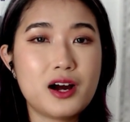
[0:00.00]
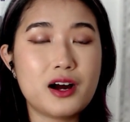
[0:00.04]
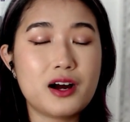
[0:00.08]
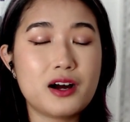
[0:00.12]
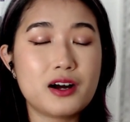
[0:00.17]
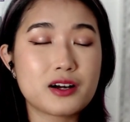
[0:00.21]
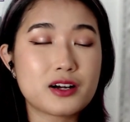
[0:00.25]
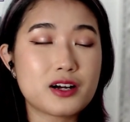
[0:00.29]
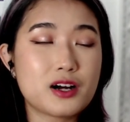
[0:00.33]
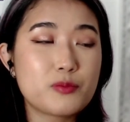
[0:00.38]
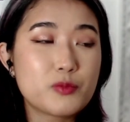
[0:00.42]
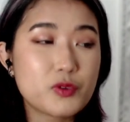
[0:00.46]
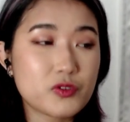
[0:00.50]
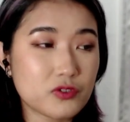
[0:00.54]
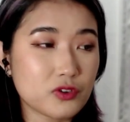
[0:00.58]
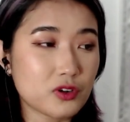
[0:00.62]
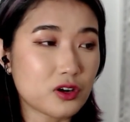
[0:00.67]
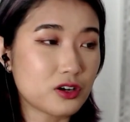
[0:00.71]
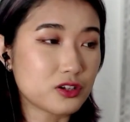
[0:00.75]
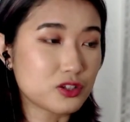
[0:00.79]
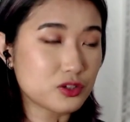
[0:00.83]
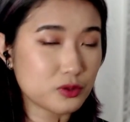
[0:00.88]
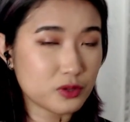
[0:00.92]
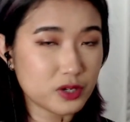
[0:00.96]
come over
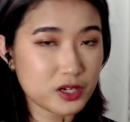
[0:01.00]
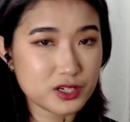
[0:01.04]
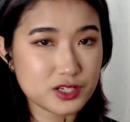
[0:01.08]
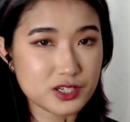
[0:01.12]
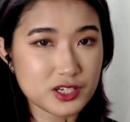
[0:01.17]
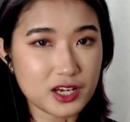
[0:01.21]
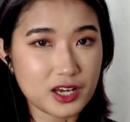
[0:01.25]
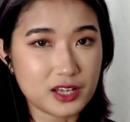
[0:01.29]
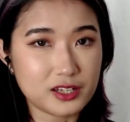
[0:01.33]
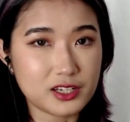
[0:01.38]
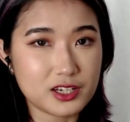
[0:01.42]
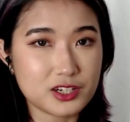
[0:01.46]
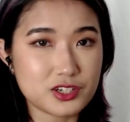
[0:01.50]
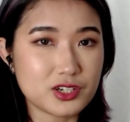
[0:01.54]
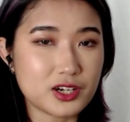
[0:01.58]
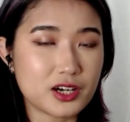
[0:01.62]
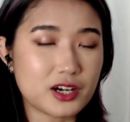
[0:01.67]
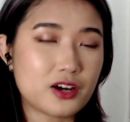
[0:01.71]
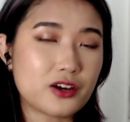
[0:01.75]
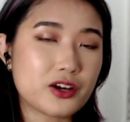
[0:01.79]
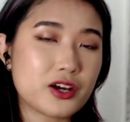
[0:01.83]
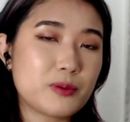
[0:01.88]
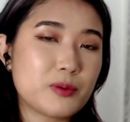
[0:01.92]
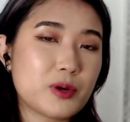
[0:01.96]
on Twitch and then check
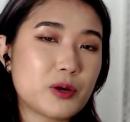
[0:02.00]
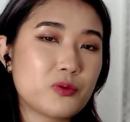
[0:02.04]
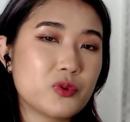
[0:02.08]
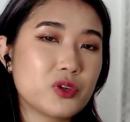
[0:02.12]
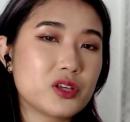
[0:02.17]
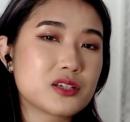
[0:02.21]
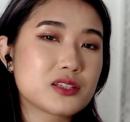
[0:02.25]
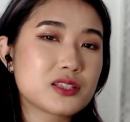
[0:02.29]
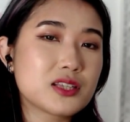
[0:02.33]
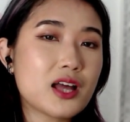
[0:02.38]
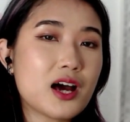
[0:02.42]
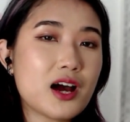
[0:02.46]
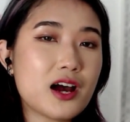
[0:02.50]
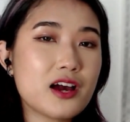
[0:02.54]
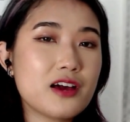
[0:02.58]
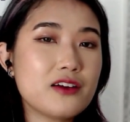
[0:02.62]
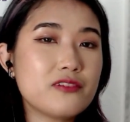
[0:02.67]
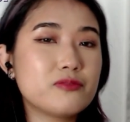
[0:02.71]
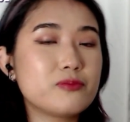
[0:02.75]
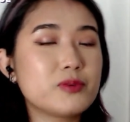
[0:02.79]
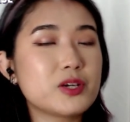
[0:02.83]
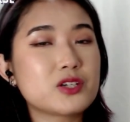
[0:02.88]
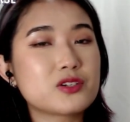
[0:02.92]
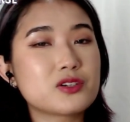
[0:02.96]
out K-pop with us
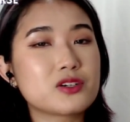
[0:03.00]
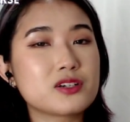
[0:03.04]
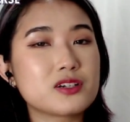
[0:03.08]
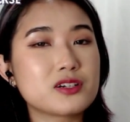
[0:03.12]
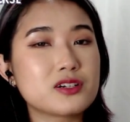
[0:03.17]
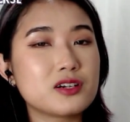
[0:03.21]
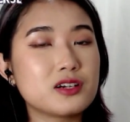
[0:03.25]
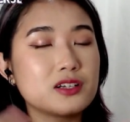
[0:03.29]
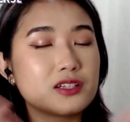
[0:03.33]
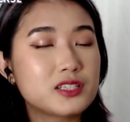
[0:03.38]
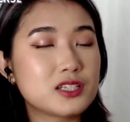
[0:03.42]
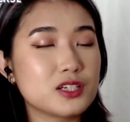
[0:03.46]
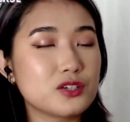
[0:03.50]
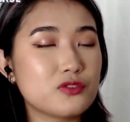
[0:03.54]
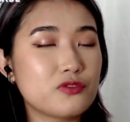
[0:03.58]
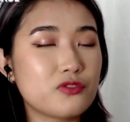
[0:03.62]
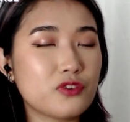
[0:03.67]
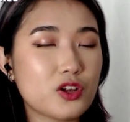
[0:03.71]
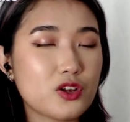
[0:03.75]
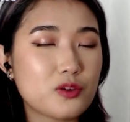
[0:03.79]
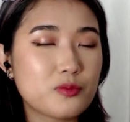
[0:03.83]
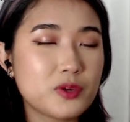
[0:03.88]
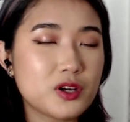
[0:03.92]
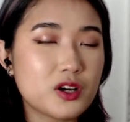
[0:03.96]
live, make sure to
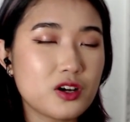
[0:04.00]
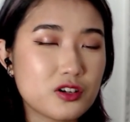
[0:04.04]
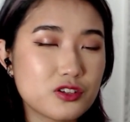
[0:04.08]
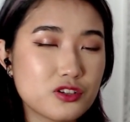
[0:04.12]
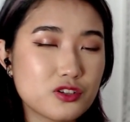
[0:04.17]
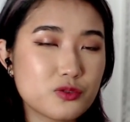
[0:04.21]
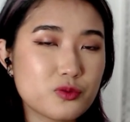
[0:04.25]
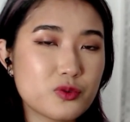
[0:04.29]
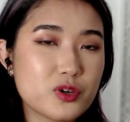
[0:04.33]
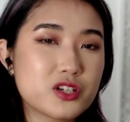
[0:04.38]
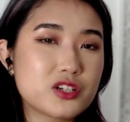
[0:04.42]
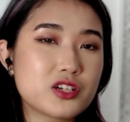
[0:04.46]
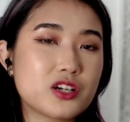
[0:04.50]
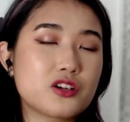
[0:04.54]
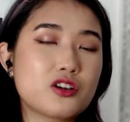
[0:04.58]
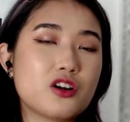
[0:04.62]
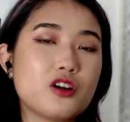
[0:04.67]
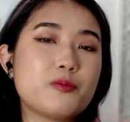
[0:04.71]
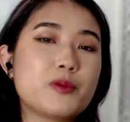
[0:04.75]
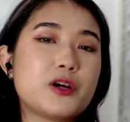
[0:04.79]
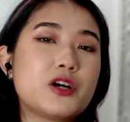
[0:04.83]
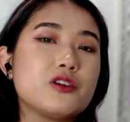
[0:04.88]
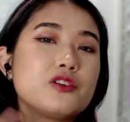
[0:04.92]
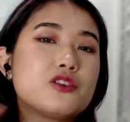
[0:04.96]
follow me on Twitch, and all
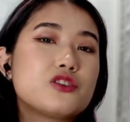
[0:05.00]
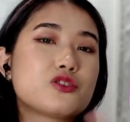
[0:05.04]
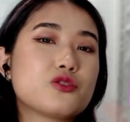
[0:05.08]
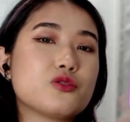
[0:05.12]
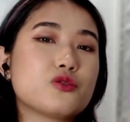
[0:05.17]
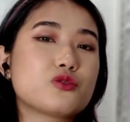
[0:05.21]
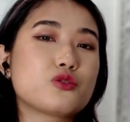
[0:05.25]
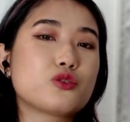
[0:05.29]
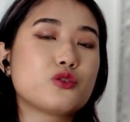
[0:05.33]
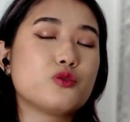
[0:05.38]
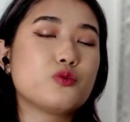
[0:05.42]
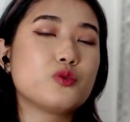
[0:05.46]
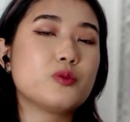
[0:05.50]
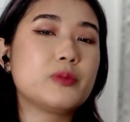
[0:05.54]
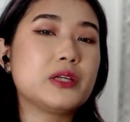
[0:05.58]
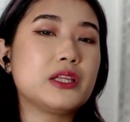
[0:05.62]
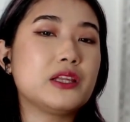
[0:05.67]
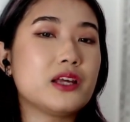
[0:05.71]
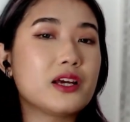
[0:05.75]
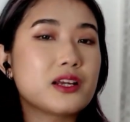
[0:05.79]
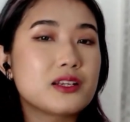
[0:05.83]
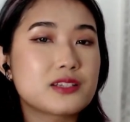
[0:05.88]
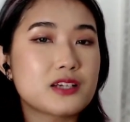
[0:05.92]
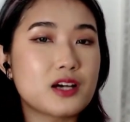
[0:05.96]
my other social will be
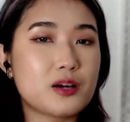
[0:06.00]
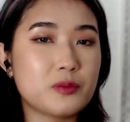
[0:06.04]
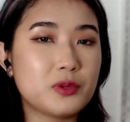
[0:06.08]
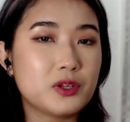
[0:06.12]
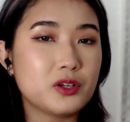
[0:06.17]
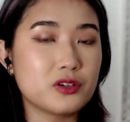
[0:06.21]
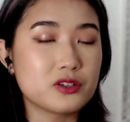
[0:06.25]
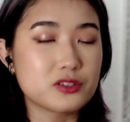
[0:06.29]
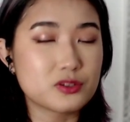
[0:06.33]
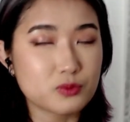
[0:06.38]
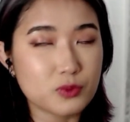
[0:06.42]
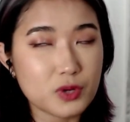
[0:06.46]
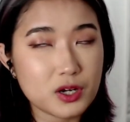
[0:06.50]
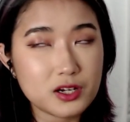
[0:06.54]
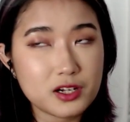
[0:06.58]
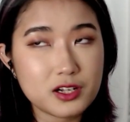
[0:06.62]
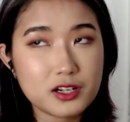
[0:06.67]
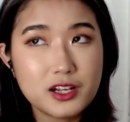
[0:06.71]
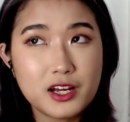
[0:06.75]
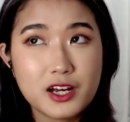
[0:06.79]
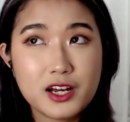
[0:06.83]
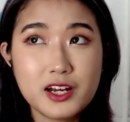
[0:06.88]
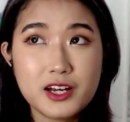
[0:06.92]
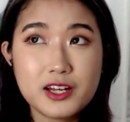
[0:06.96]
linked down below as
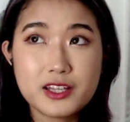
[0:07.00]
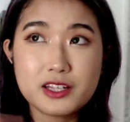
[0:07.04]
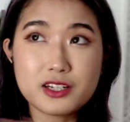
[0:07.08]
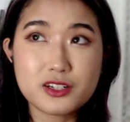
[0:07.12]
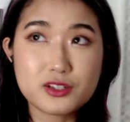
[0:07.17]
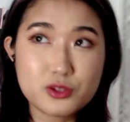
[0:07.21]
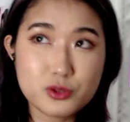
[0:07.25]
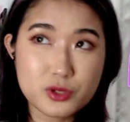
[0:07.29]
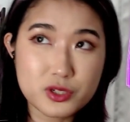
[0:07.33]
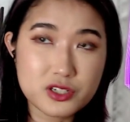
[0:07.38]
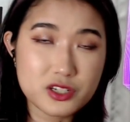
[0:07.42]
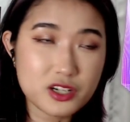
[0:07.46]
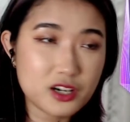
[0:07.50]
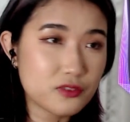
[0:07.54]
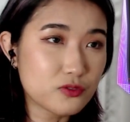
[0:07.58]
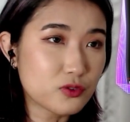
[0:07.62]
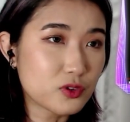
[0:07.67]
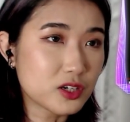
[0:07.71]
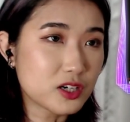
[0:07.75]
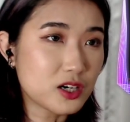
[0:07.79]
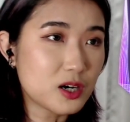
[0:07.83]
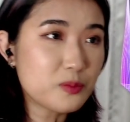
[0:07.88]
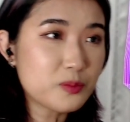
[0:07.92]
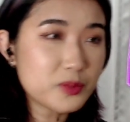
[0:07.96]
well. Thank you, Twitch chat, for
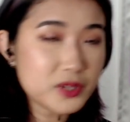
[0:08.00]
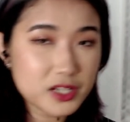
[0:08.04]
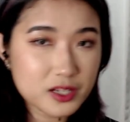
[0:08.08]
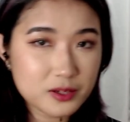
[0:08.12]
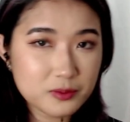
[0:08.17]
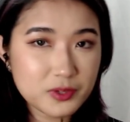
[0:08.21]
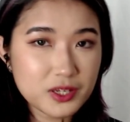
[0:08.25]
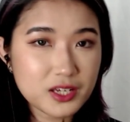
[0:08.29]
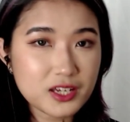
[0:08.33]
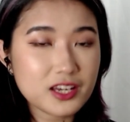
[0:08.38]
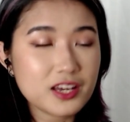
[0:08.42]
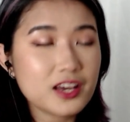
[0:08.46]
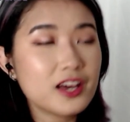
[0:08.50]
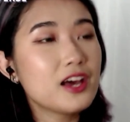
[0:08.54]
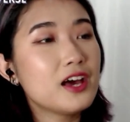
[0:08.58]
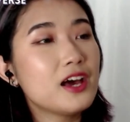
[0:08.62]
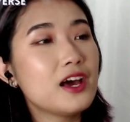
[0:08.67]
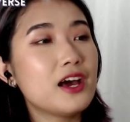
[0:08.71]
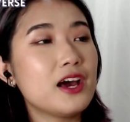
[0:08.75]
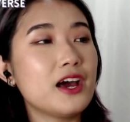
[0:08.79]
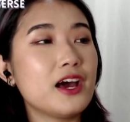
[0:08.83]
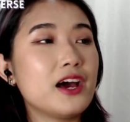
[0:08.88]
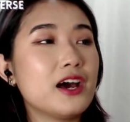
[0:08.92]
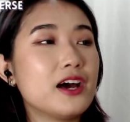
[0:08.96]
accompanying me.
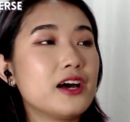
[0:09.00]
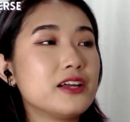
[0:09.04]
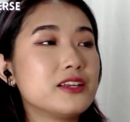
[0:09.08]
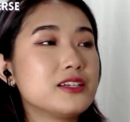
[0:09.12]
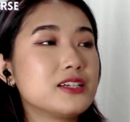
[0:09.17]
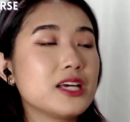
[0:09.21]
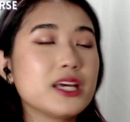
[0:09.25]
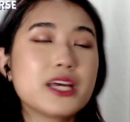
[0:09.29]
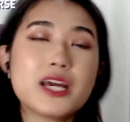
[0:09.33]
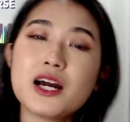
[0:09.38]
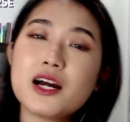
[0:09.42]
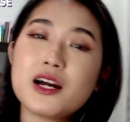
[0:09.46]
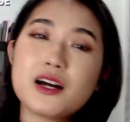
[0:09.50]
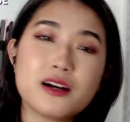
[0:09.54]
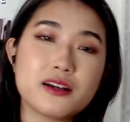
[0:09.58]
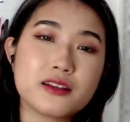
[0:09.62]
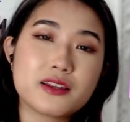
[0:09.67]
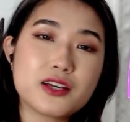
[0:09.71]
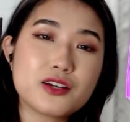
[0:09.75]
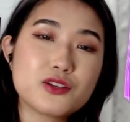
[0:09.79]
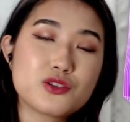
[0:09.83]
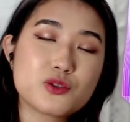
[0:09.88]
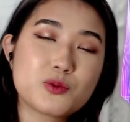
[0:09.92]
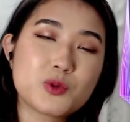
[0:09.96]
And yeah,
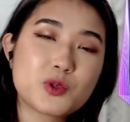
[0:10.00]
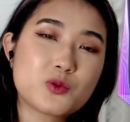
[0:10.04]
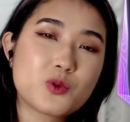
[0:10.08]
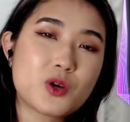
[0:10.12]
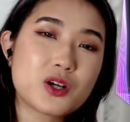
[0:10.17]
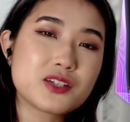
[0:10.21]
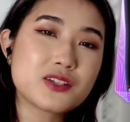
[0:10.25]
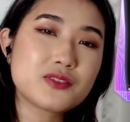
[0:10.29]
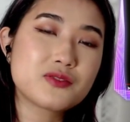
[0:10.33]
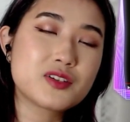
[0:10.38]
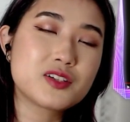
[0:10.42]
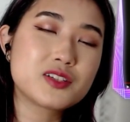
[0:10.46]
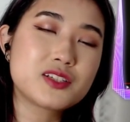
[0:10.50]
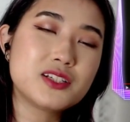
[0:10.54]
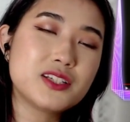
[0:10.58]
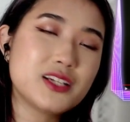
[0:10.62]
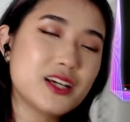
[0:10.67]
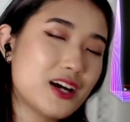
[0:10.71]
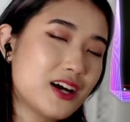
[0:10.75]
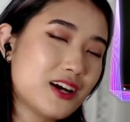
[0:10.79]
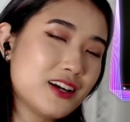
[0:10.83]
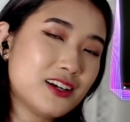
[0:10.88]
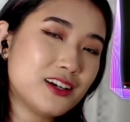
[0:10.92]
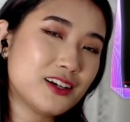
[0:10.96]
thank you so much for watching this video till the
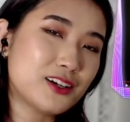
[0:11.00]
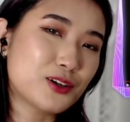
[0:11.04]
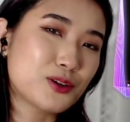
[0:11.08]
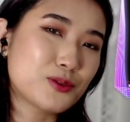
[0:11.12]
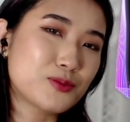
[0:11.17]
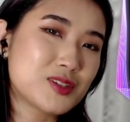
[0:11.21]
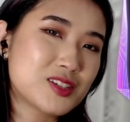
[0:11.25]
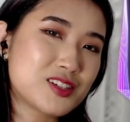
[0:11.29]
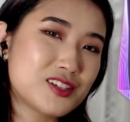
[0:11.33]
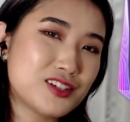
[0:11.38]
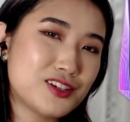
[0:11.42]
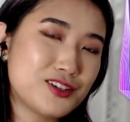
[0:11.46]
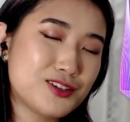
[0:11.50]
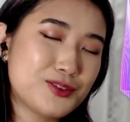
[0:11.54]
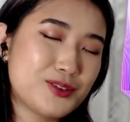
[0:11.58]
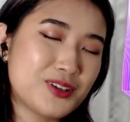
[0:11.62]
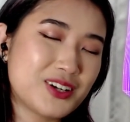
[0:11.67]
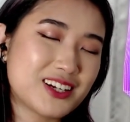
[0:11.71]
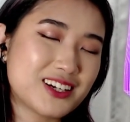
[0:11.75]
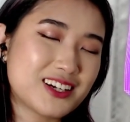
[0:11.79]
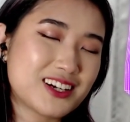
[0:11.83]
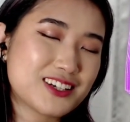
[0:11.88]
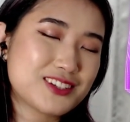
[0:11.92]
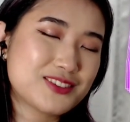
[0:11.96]
end, and I hope to see you in
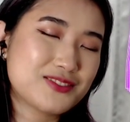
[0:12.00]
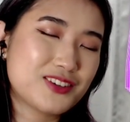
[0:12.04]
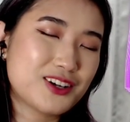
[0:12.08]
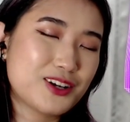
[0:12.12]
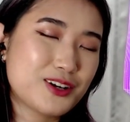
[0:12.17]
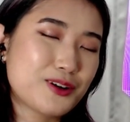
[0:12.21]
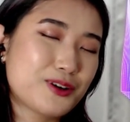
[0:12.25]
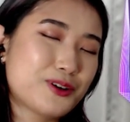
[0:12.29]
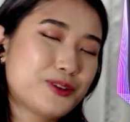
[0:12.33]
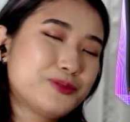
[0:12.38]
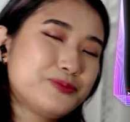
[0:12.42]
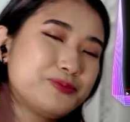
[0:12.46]
the next video.